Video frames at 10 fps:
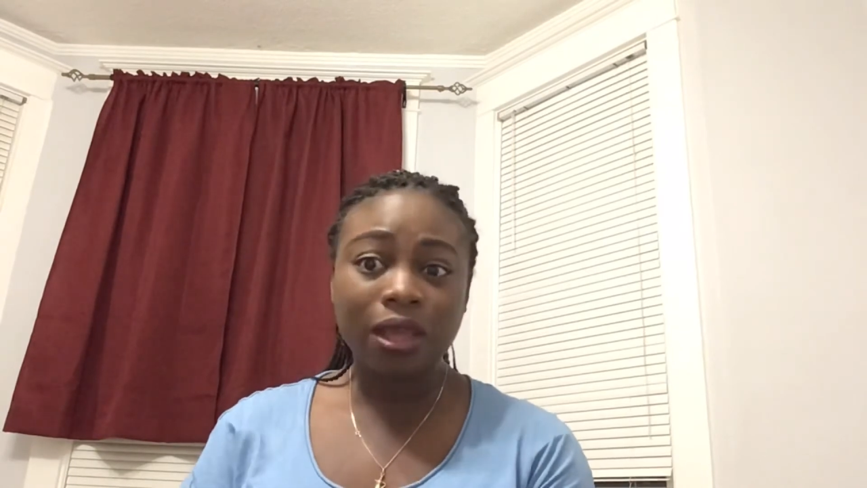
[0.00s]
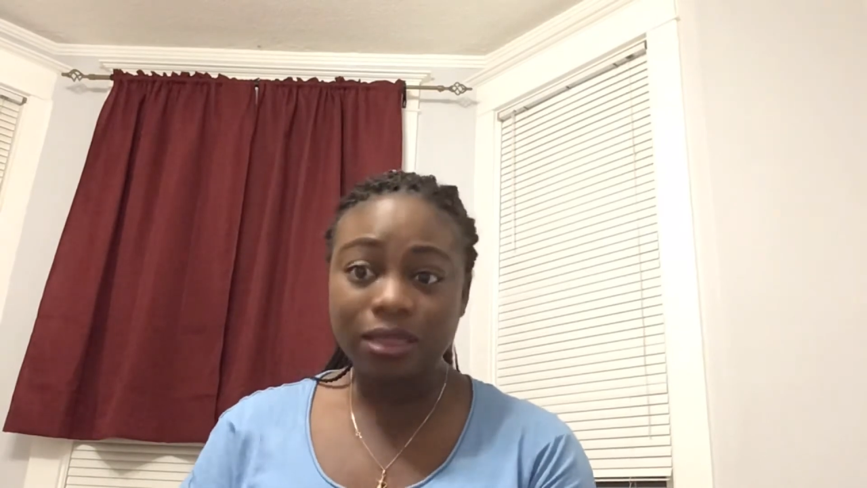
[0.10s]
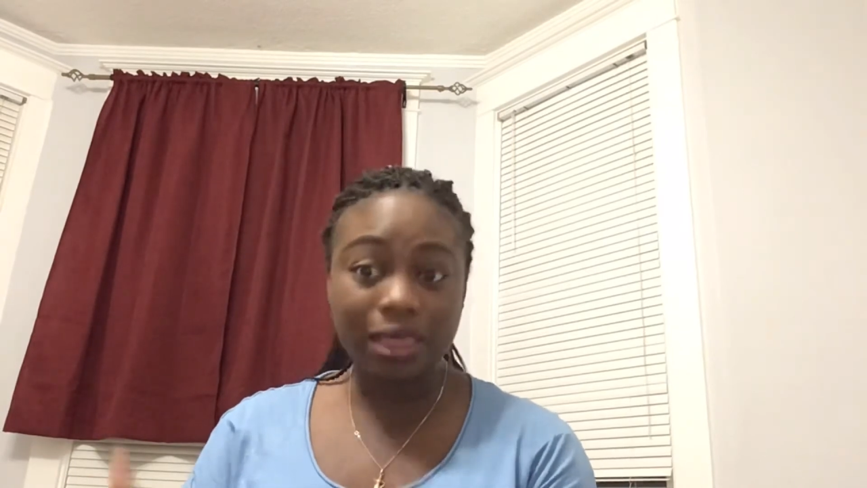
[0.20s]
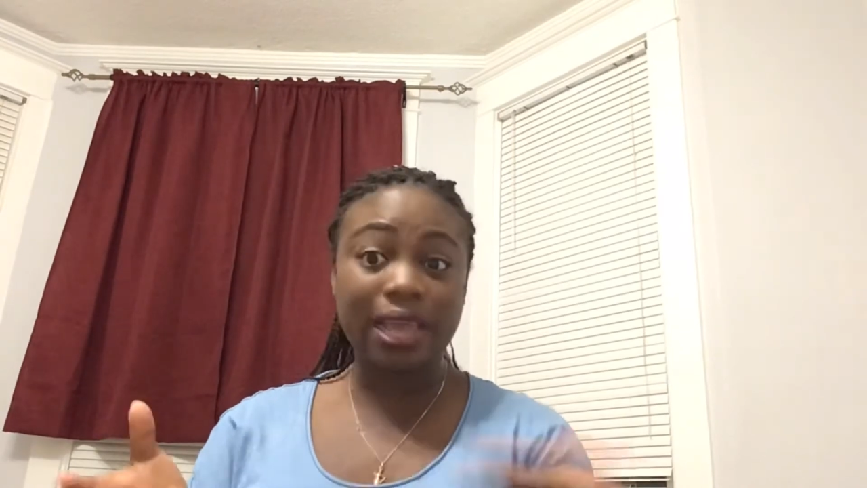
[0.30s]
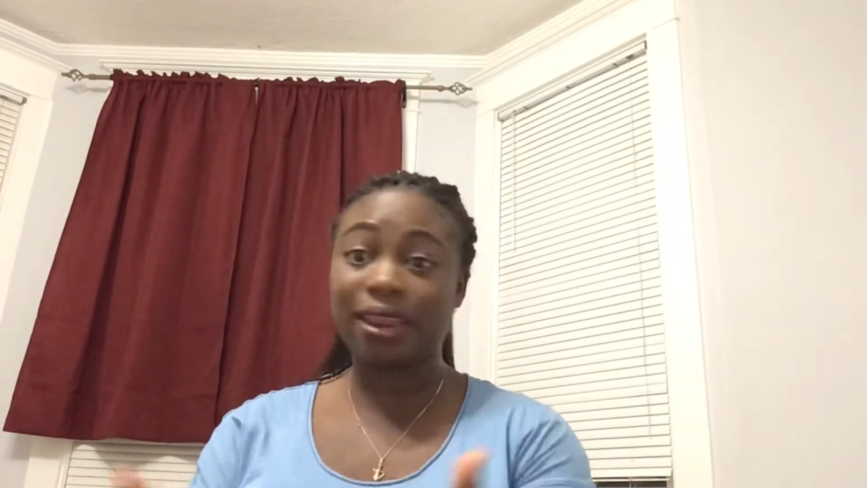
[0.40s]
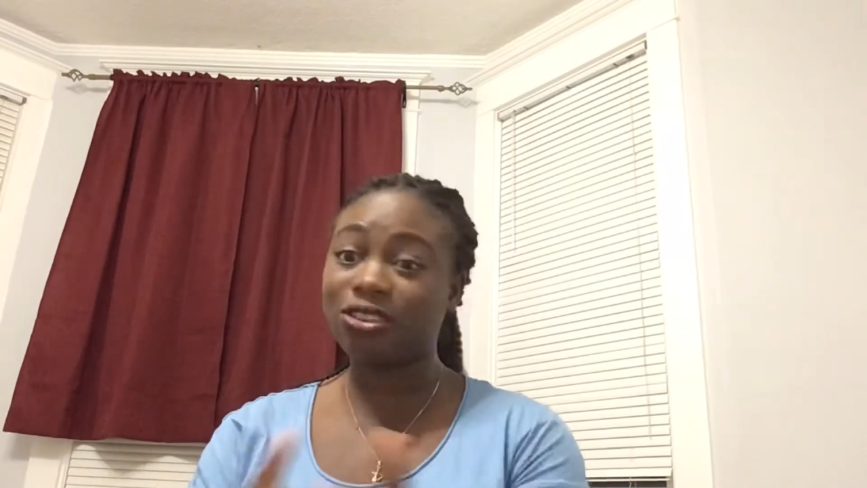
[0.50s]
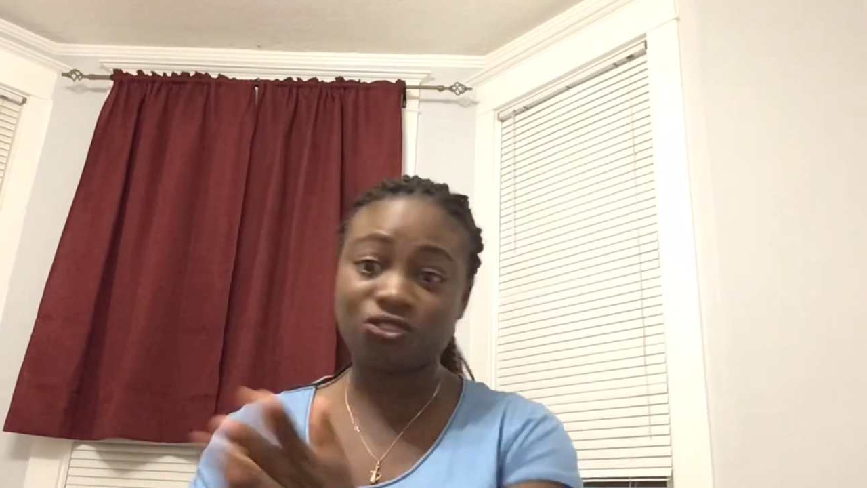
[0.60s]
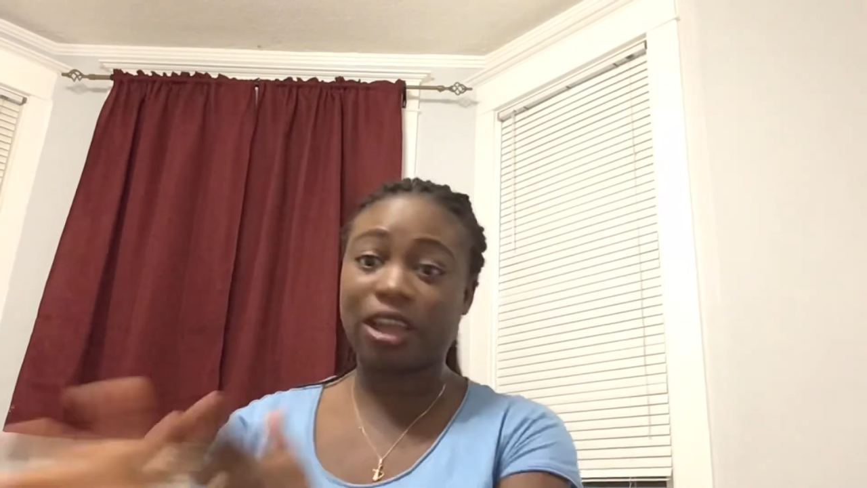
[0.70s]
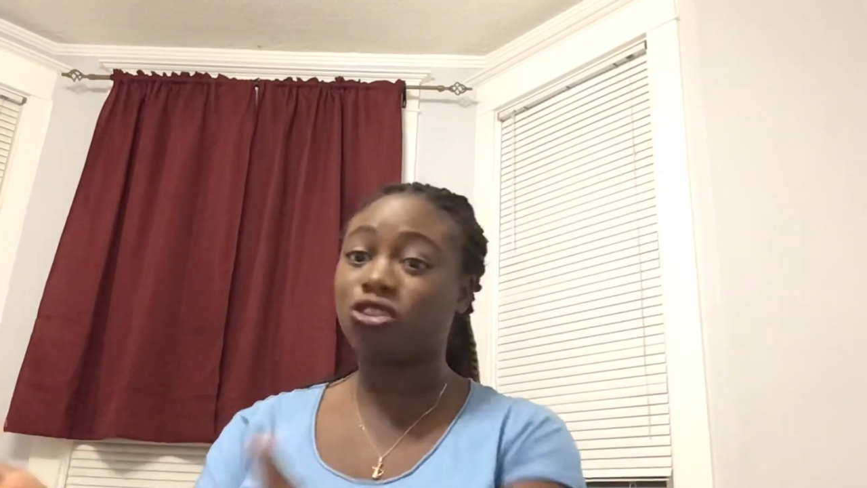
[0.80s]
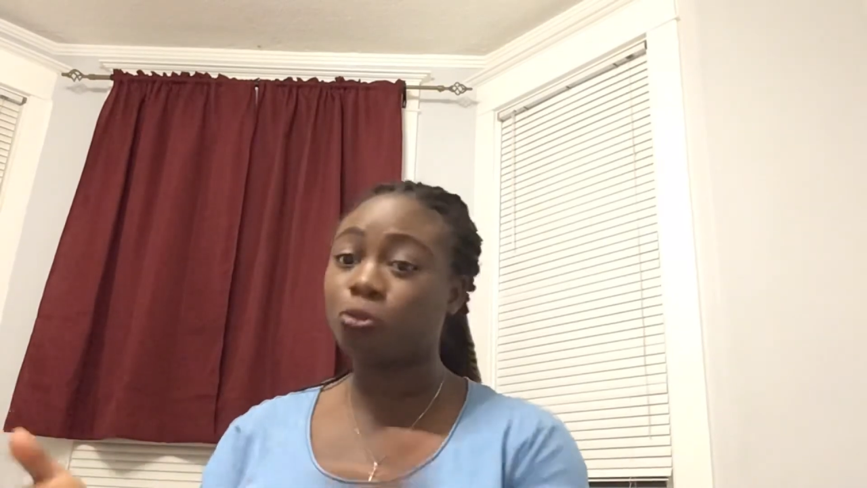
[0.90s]
ladies
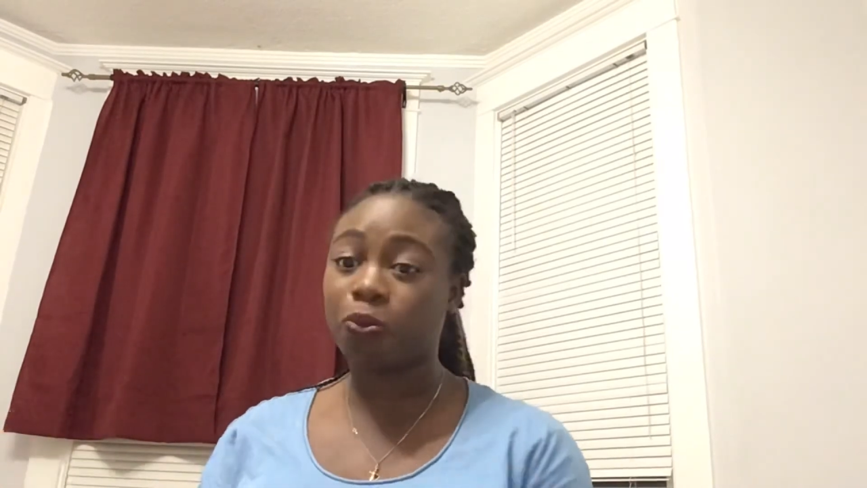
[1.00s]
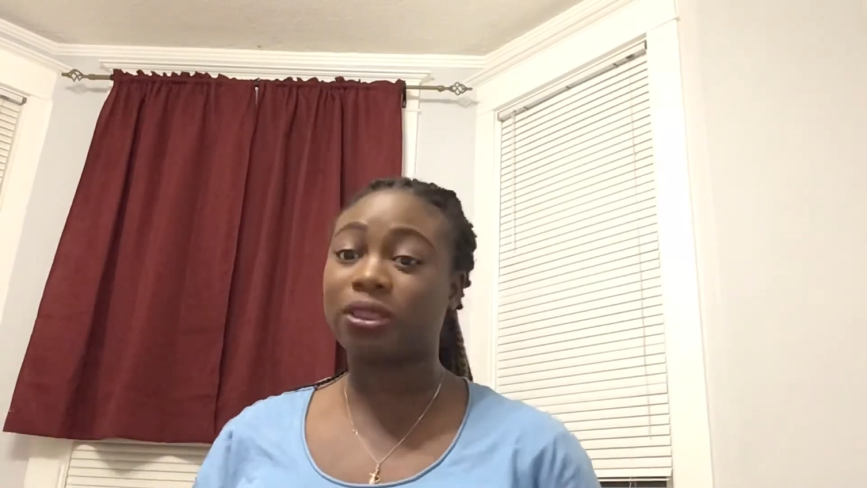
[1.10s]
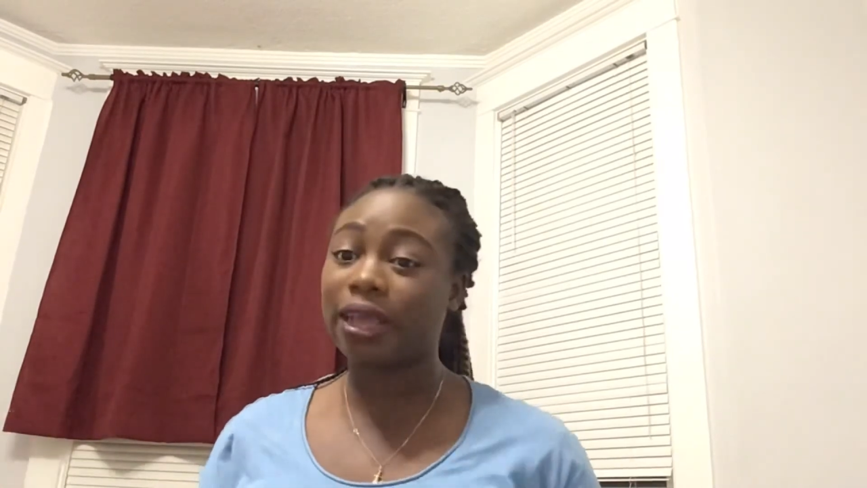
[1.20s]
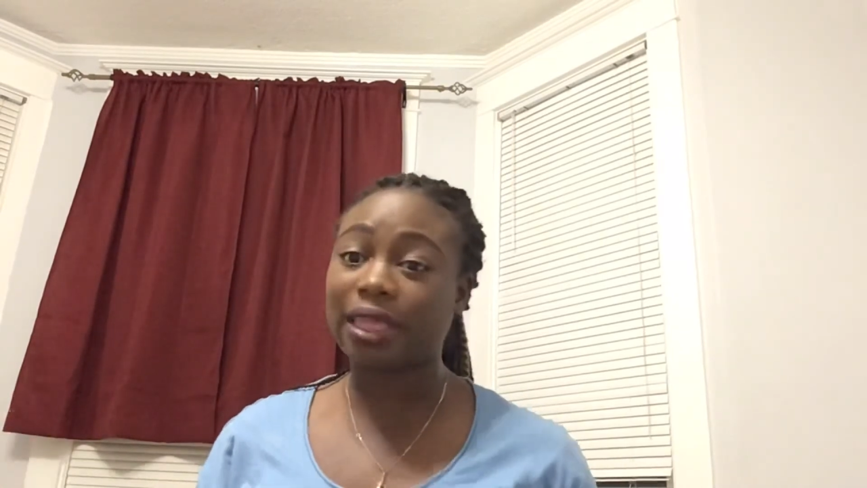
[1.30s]
trying to protect